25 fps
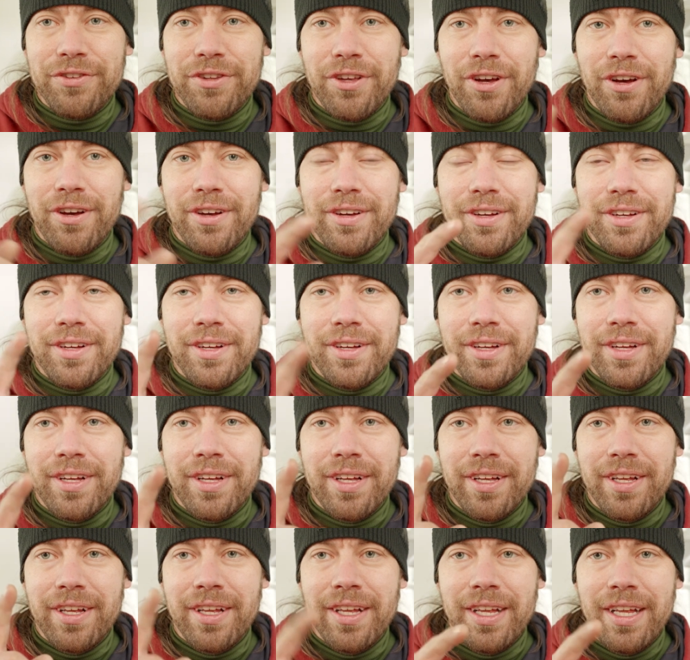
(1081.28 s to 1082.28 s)
the
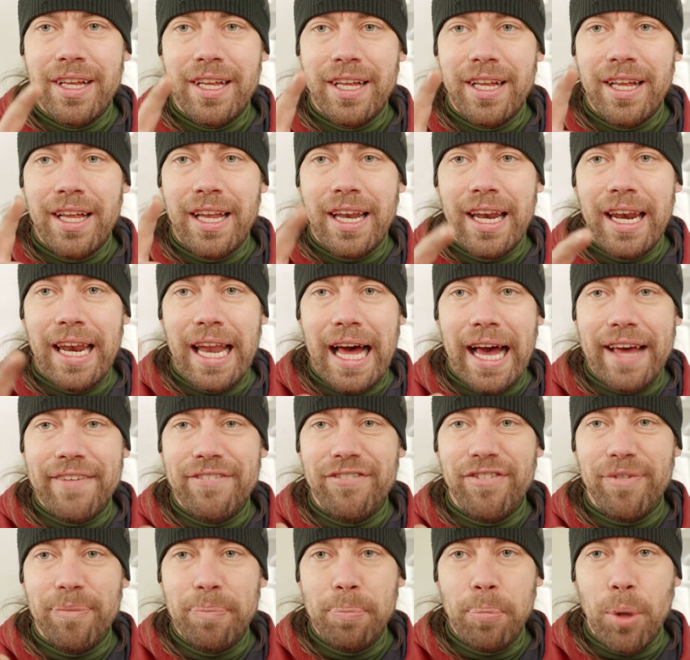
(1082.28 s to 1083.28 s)

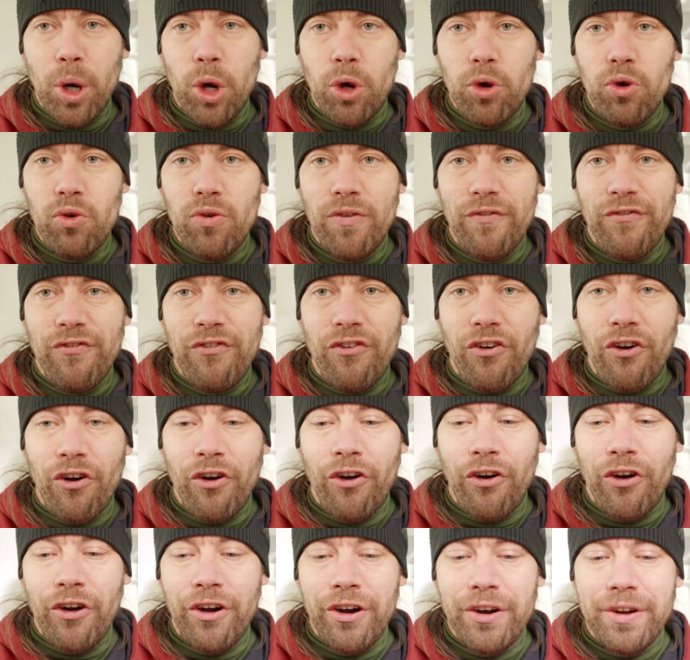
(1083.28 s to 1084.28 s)

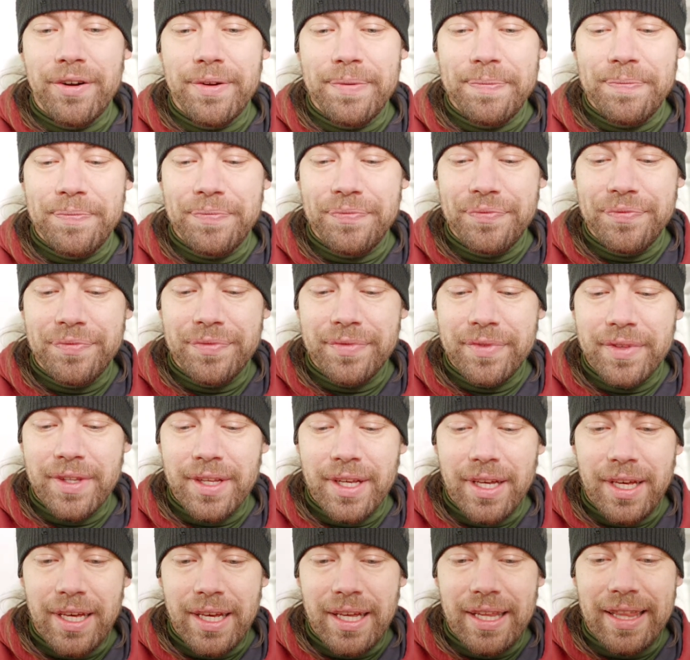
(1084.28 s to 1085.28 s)
Lifepo4,
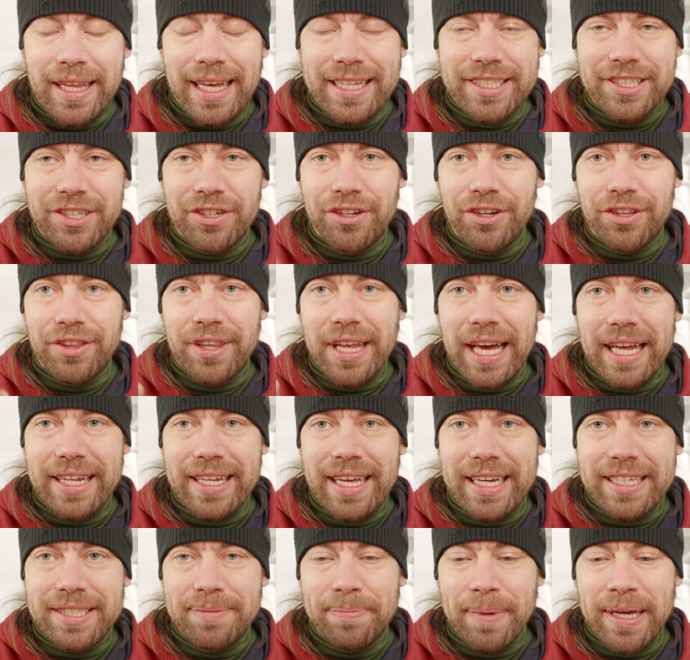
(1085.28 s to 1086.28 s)
that's not that
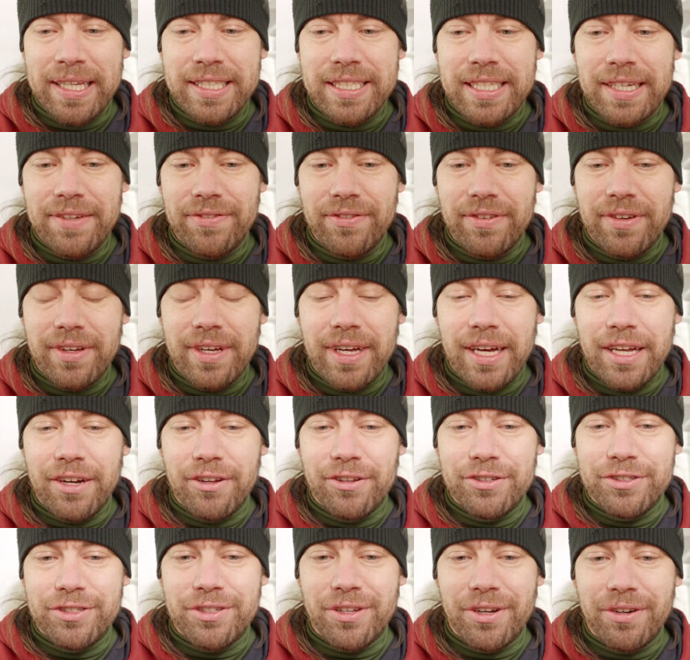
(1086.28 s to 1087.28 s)
expensive, and
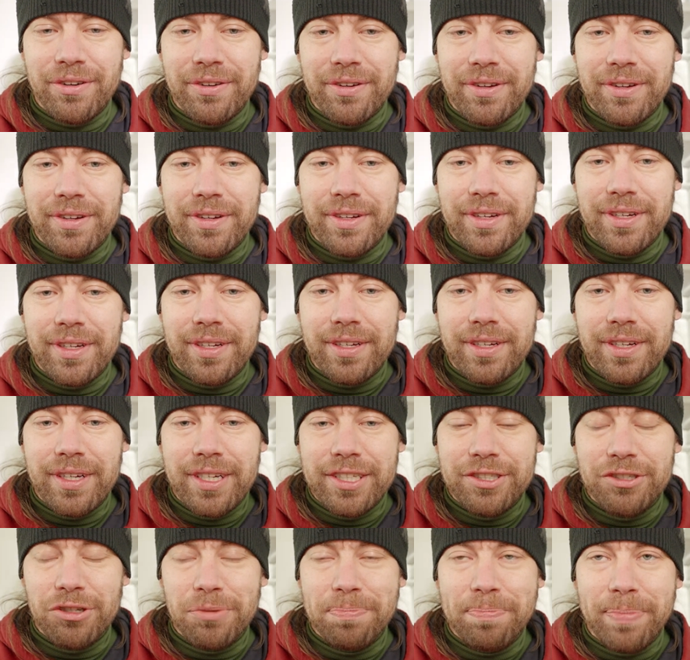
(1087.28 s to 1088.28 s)
also
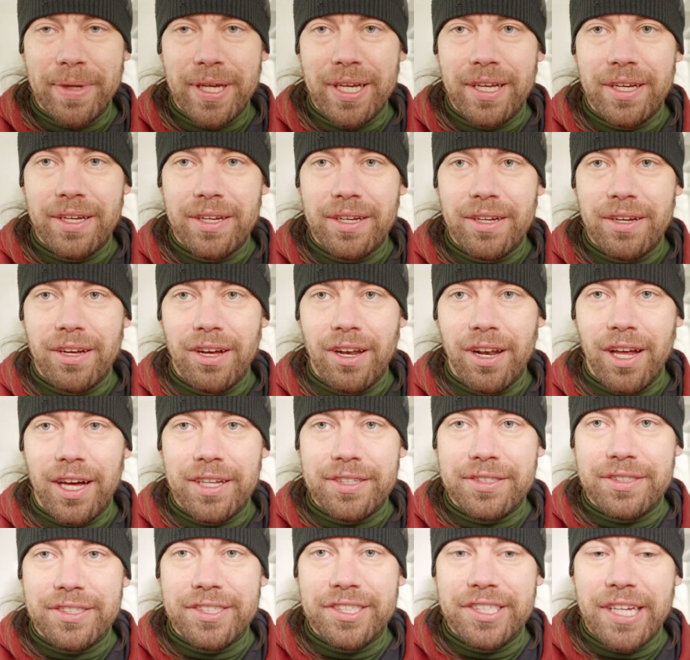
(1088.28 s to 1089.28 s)
it should be a
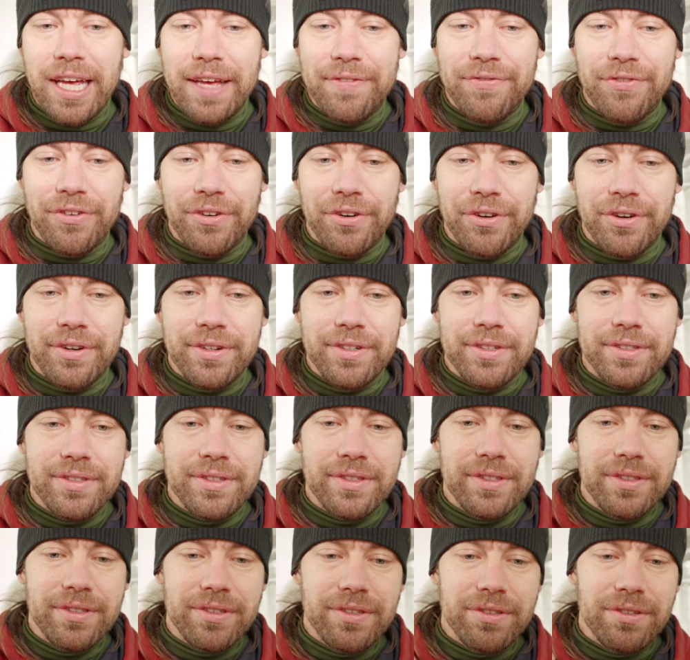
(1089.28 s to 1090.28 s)
lot safer
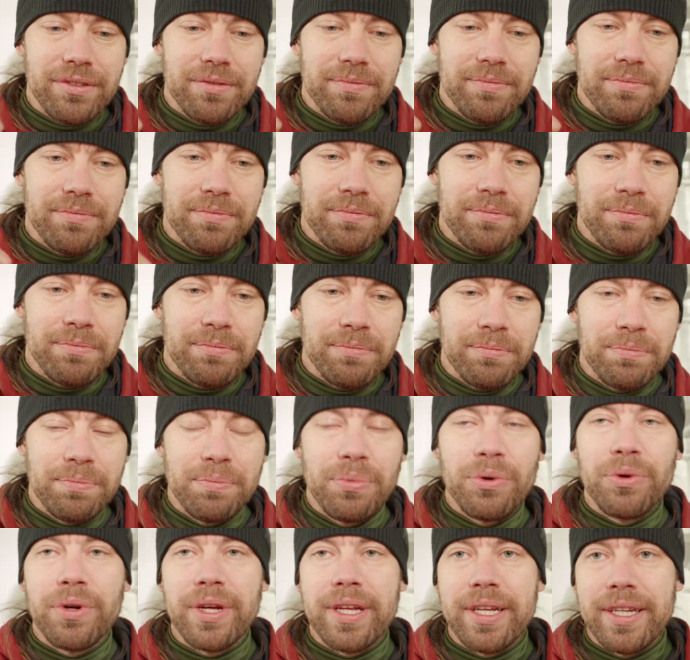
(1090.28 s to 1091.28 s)
to
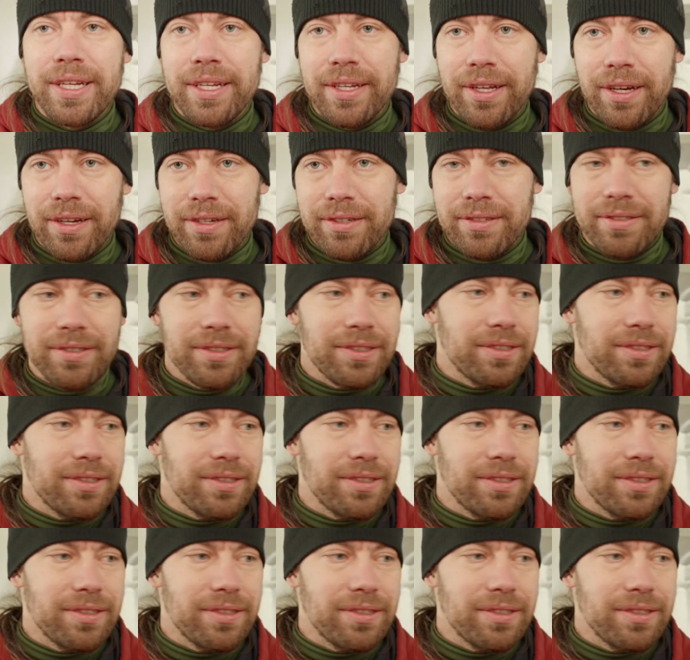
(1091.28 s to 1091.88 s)
put in a